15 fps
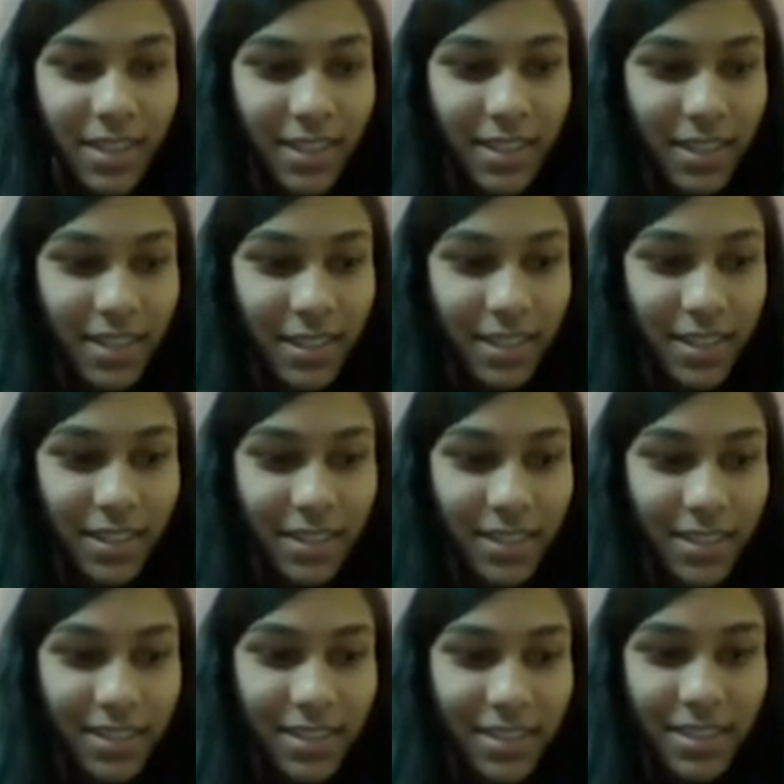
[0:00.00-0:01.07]

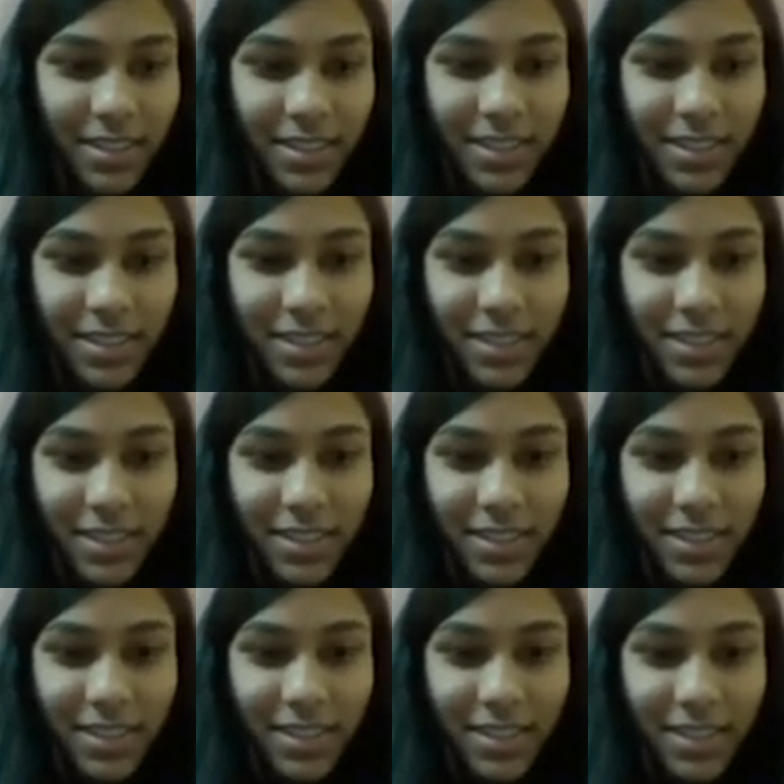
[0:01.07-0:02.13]

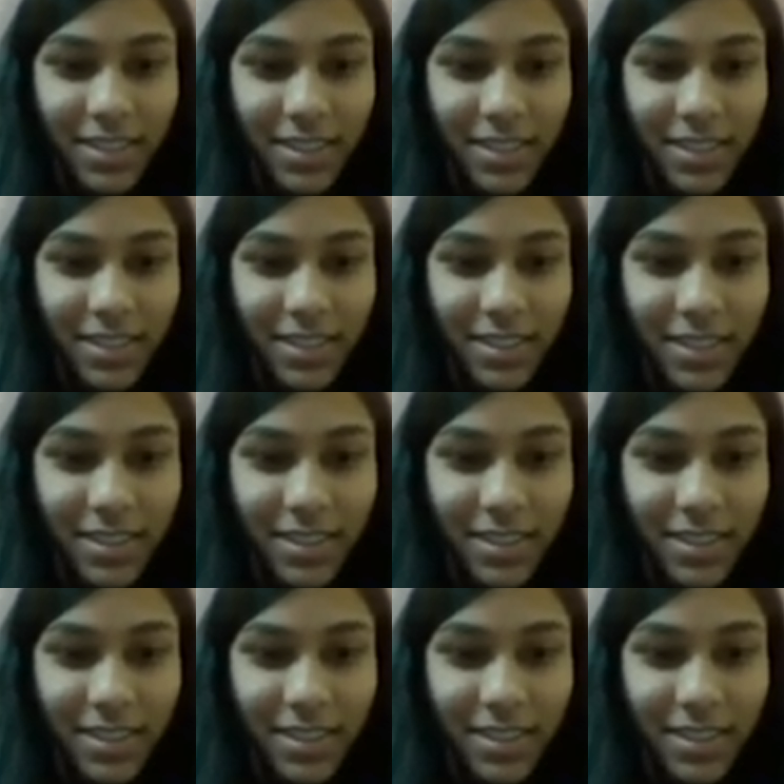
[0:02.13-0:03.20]

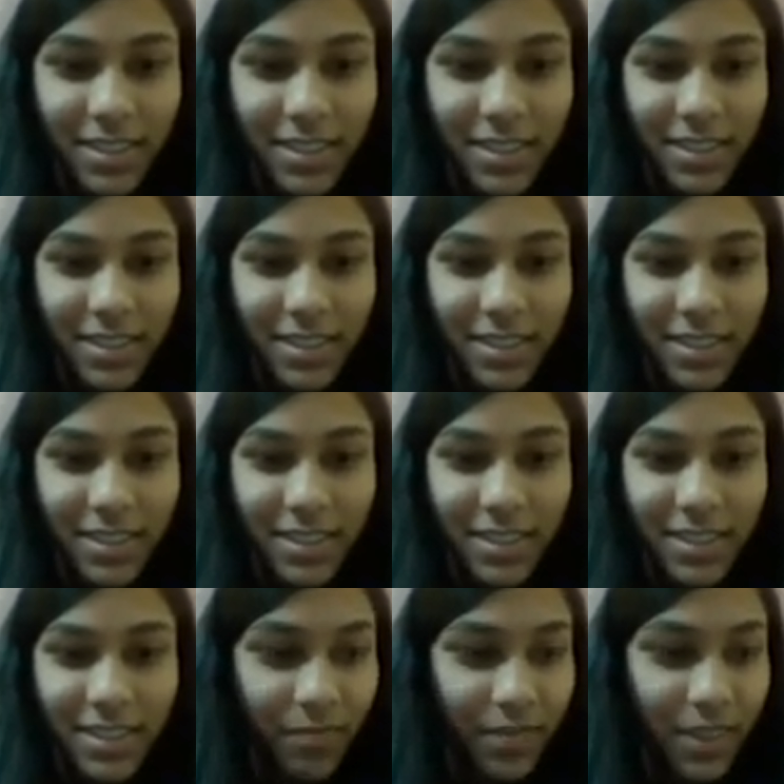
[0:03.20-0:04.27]

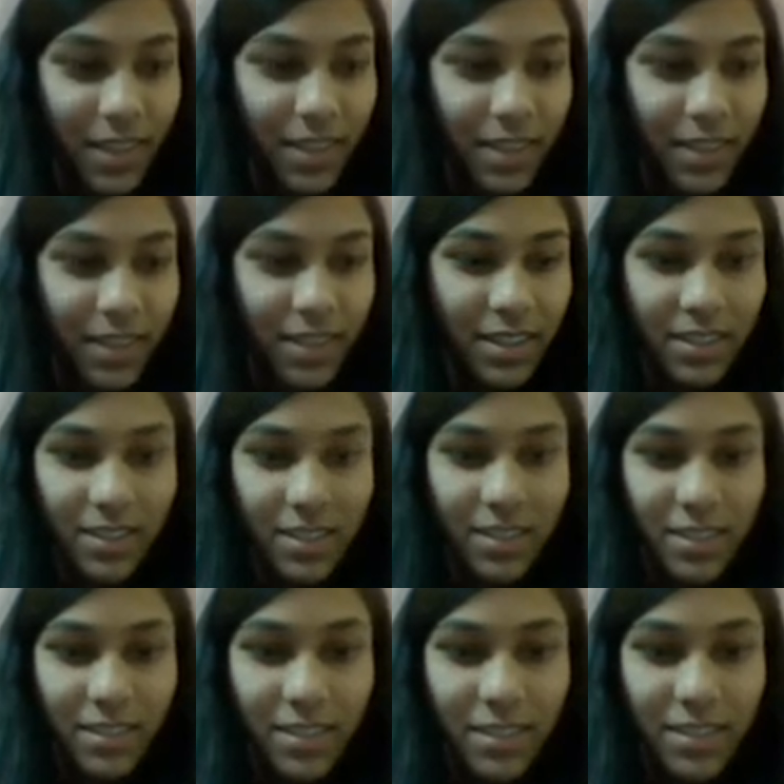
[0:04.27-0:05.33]

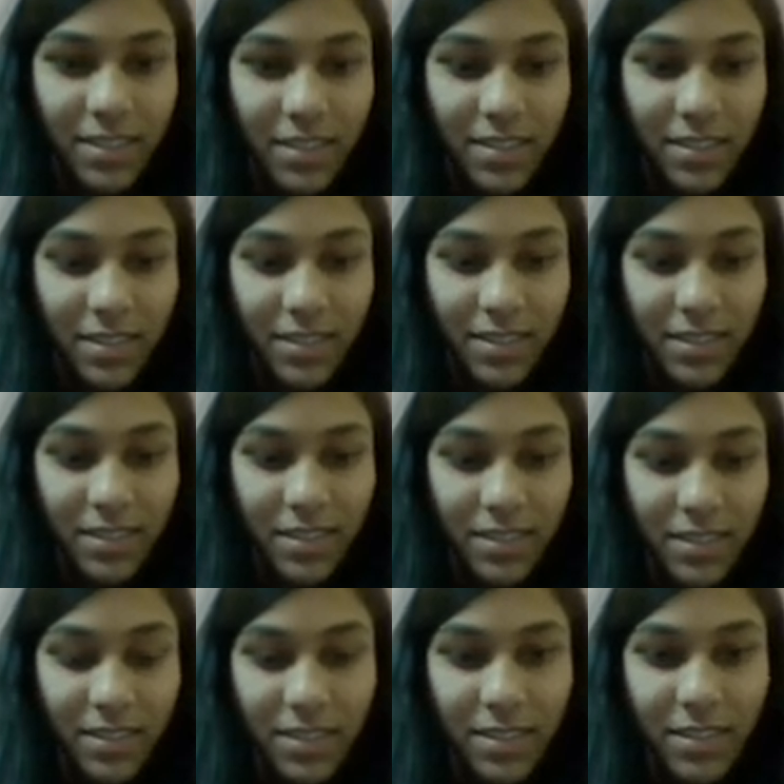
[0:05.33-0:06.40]

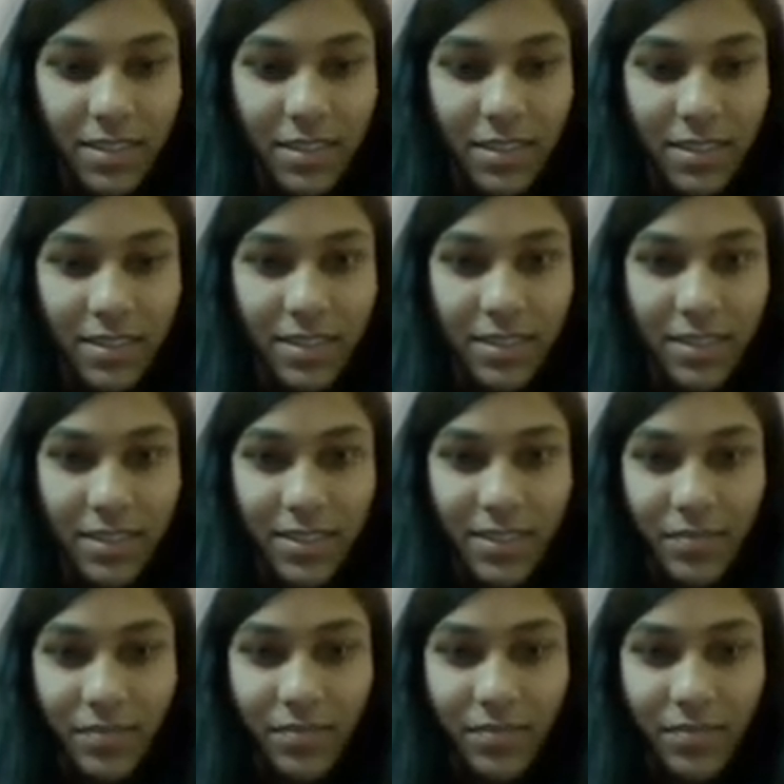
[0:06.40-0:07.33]
[no speech]